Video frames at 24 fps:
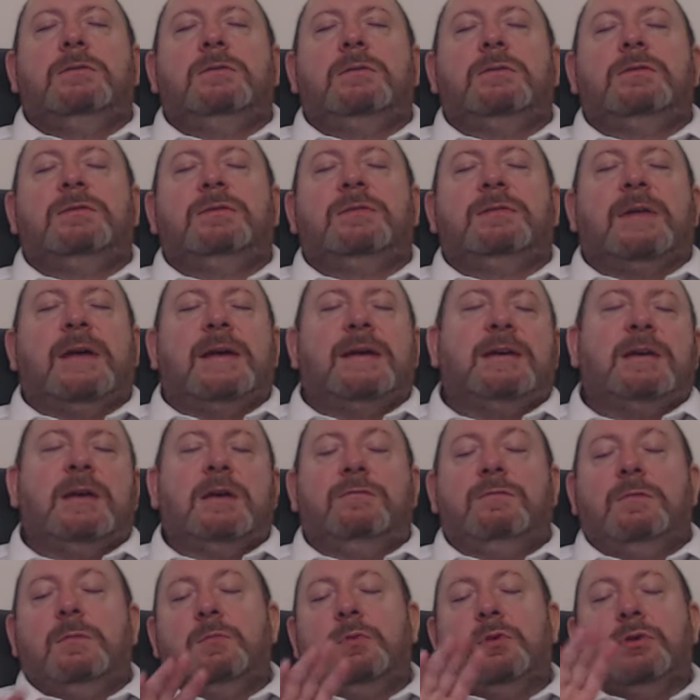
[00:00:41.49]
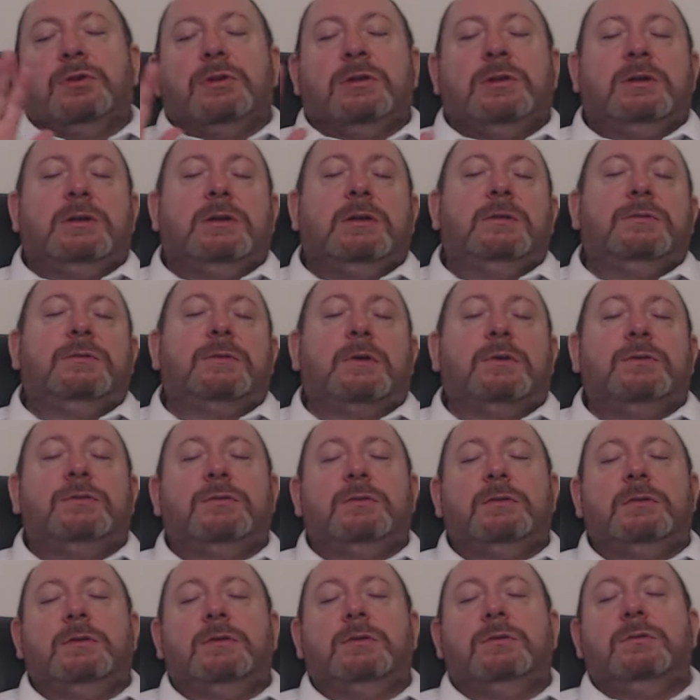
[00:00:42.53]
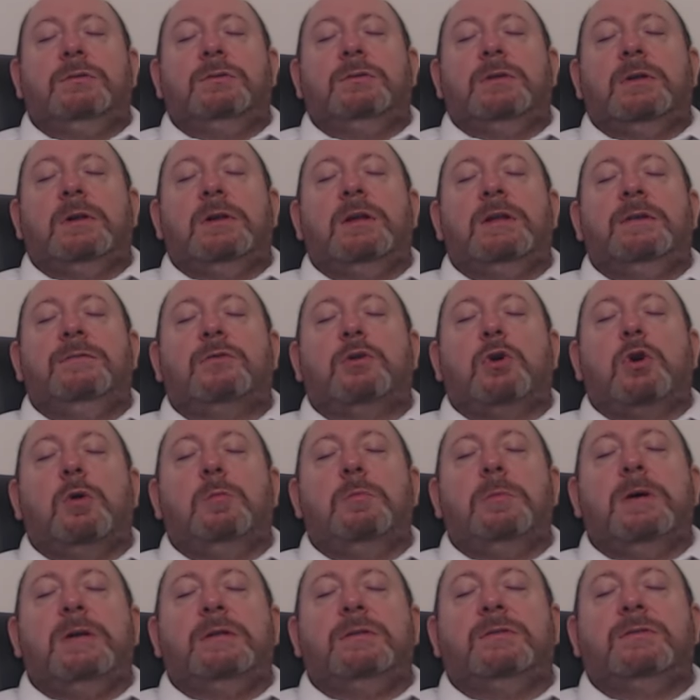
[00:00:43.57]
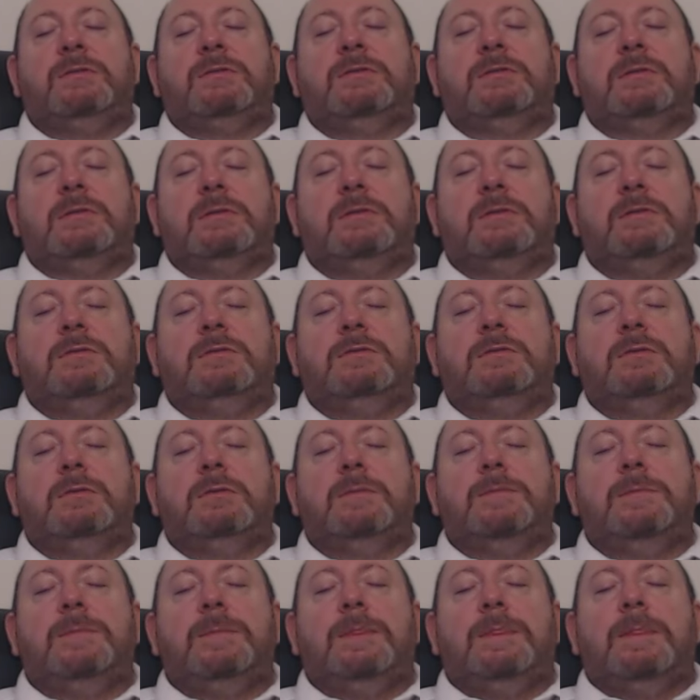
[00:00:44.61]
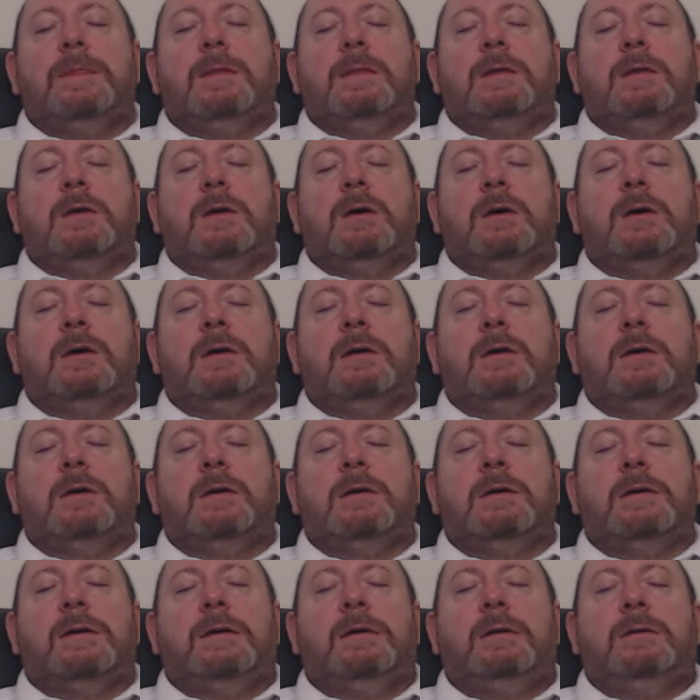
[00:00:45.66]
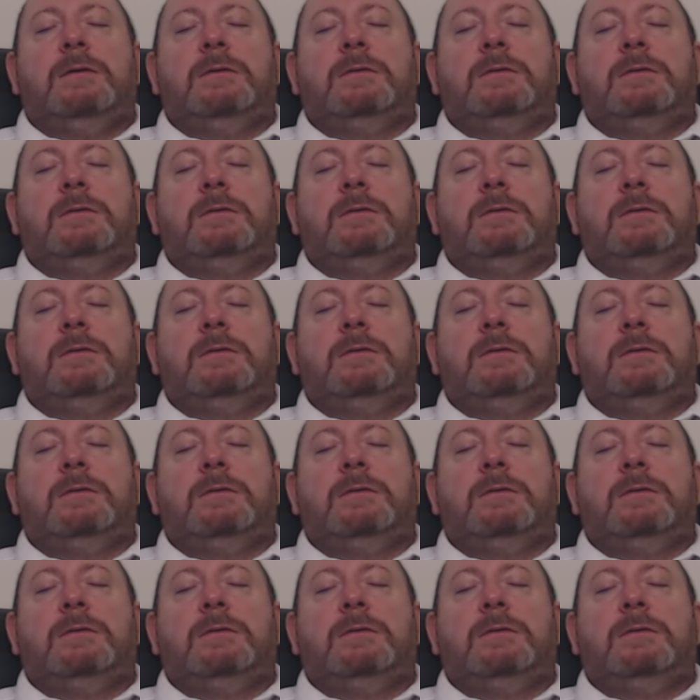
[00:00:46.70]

just thank everybody, those of you that leave comments and uh,